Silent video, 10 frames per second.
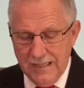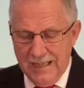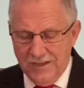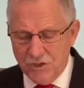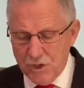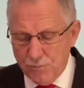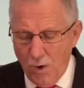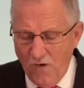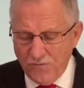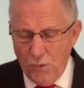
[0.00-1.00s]
And she
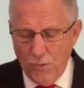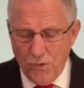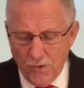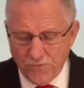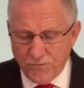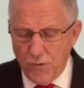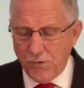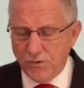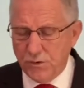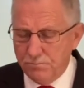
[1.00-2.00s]
brought forth her
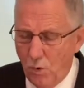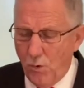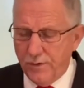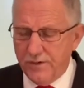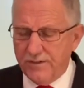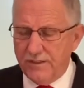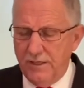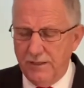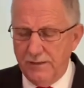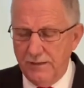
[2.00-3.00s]
firstborn
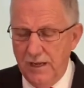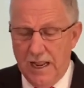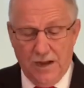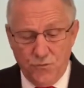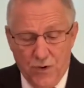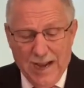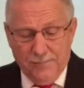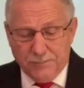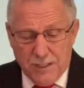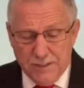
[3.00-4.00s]
son, and
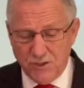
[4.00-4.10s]
wrapped him in